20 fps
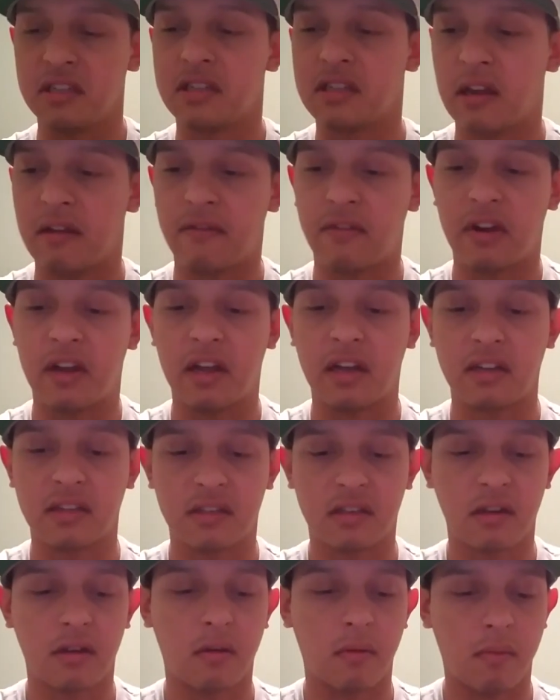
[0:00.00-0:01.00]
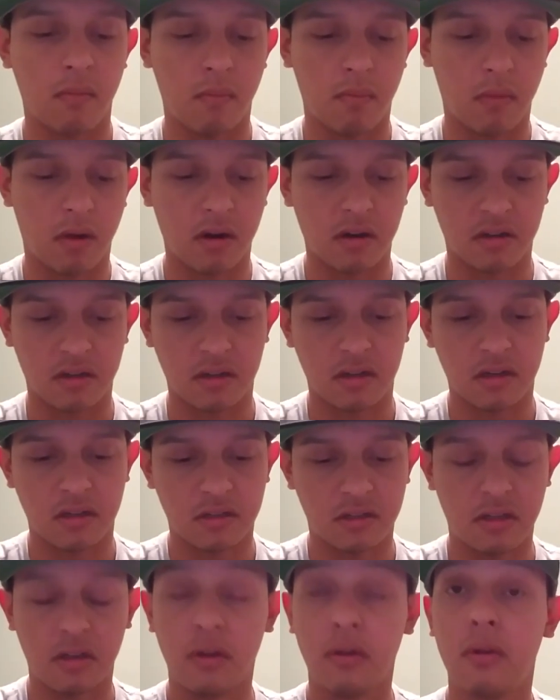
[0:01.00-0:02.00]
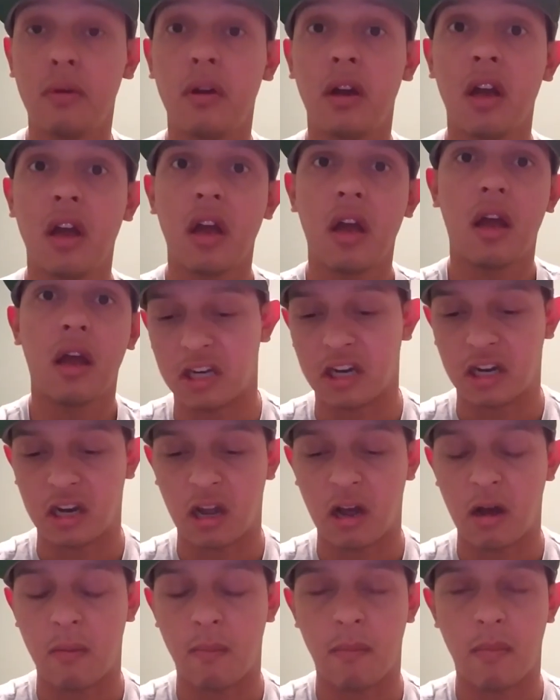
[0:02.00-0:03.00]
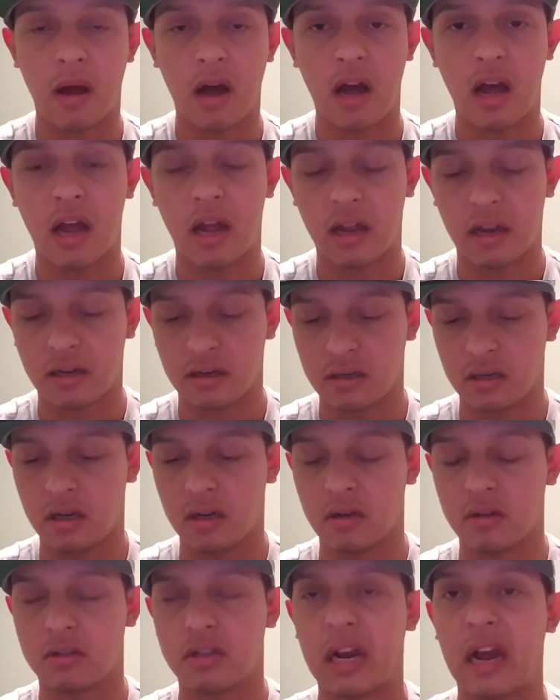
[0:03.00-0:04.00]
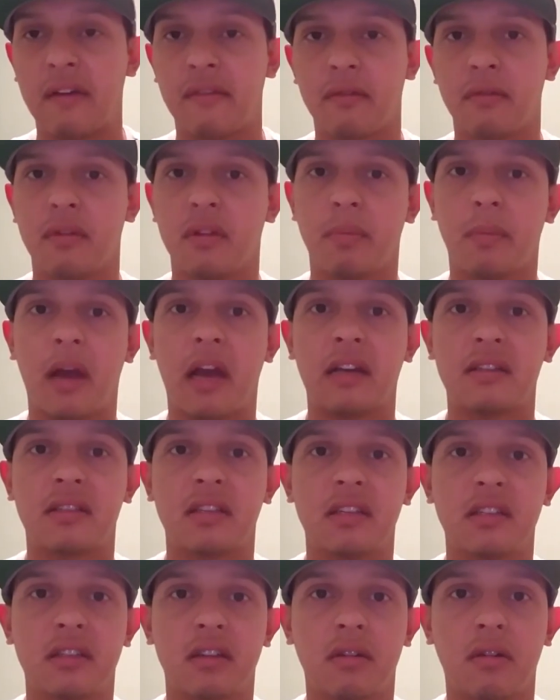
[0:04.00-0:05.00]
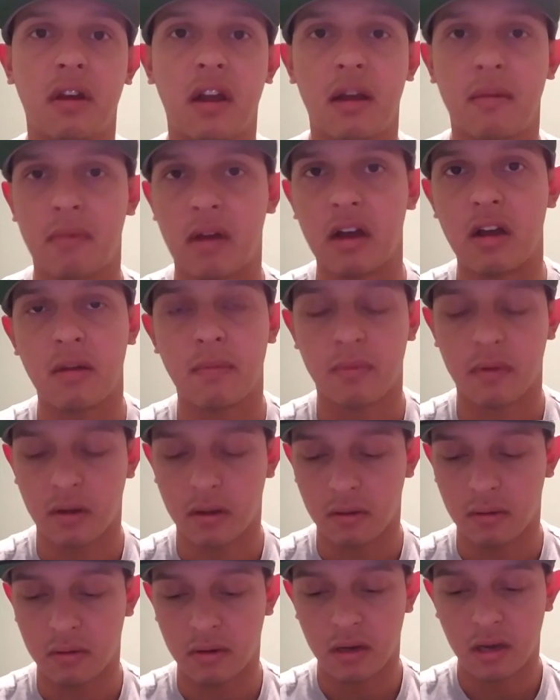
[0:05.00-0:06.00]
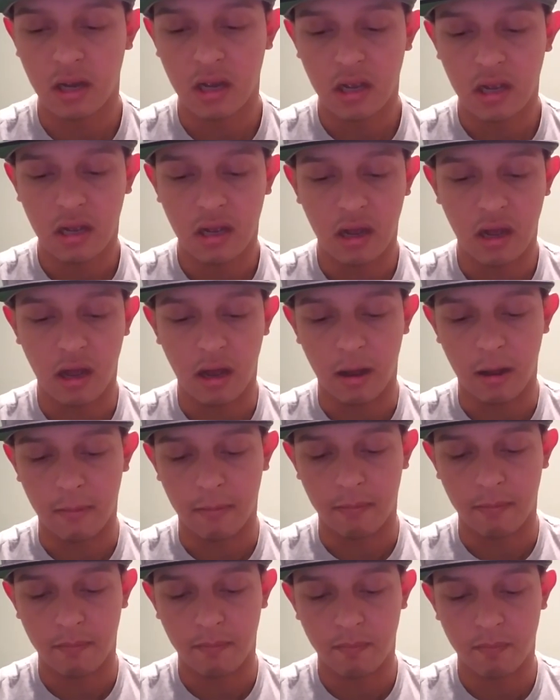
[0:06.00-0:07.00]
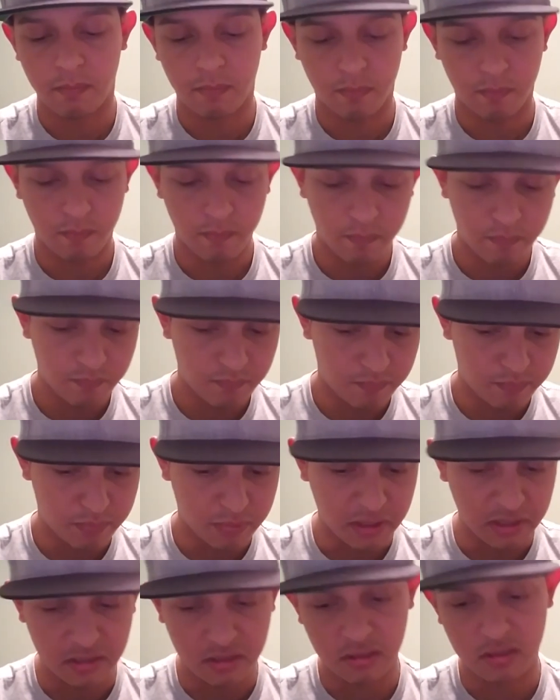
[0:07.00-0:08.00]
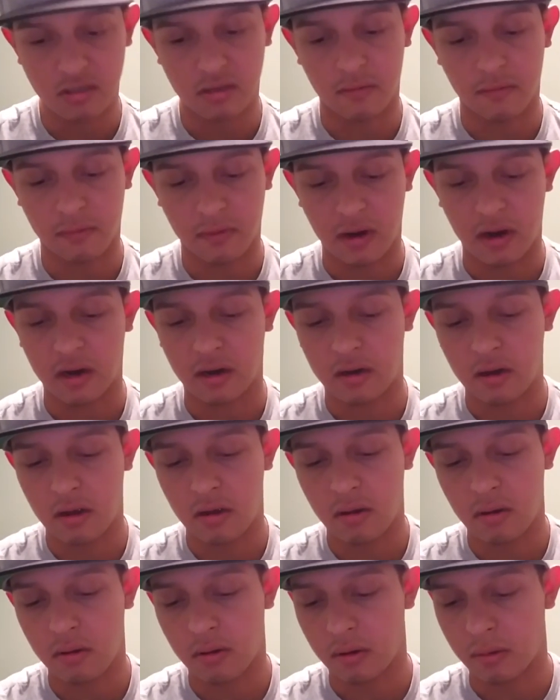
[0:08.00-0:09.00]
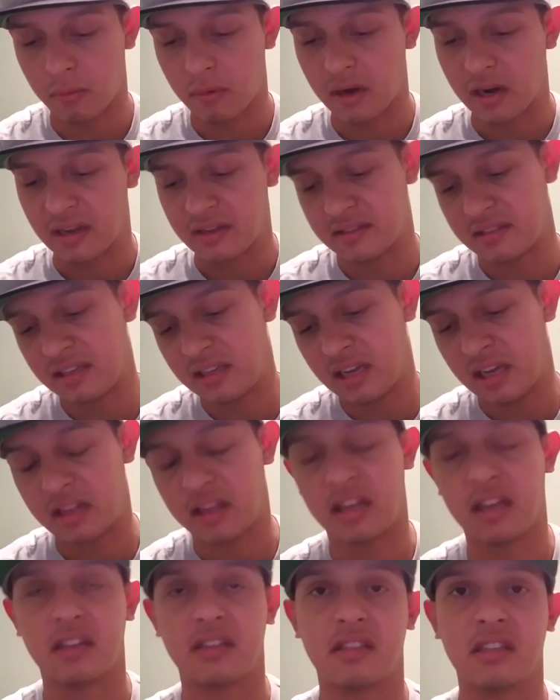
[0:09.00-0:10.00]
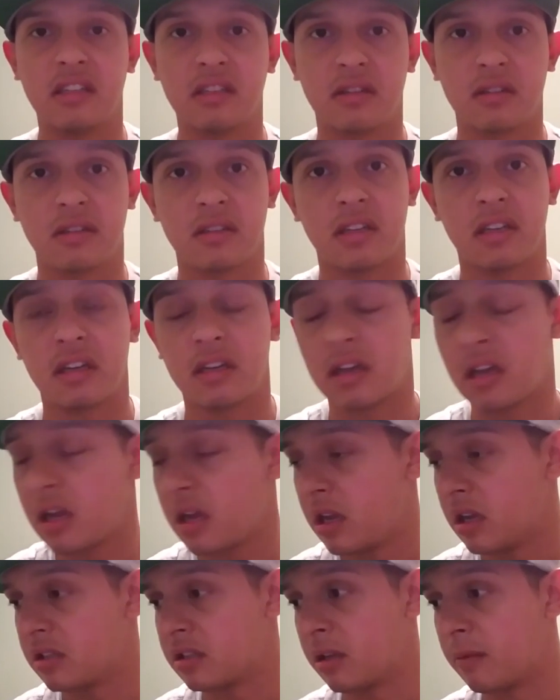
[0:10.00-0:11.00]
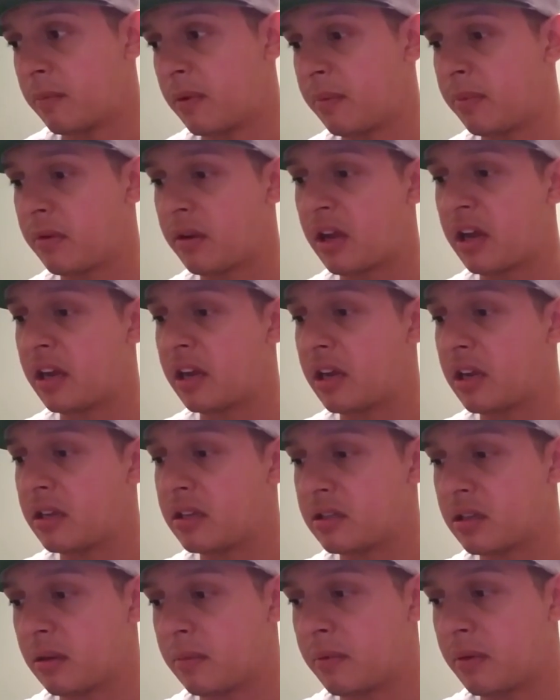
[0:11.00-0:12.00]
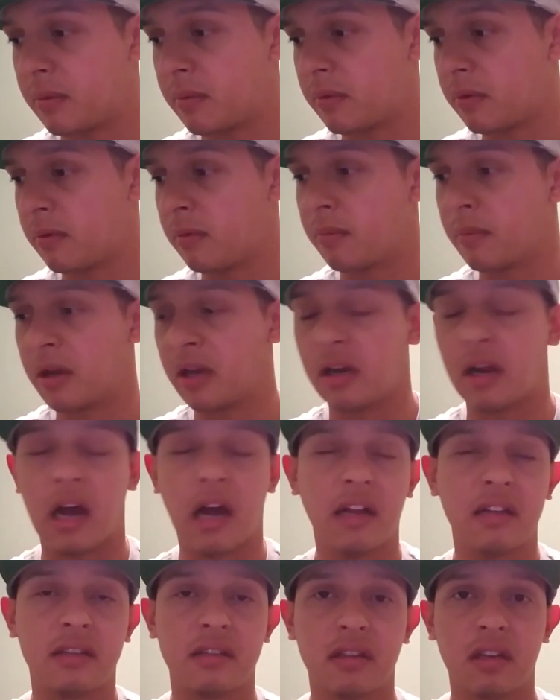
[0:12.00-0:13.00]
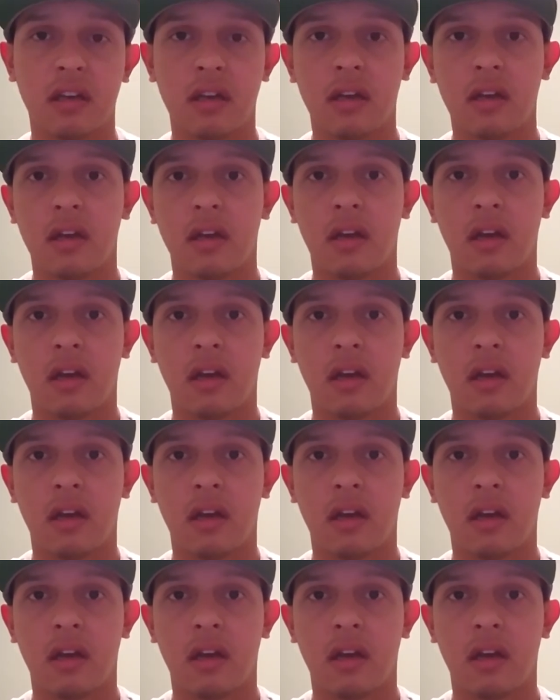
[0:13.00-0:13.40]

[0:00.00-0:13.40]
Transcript: G7X Mark II. So check out my, you know, Travel with Max Instagram. I upload uh, pictures of where I go or what I see. I think is interesting. Some people like it. Some people may not.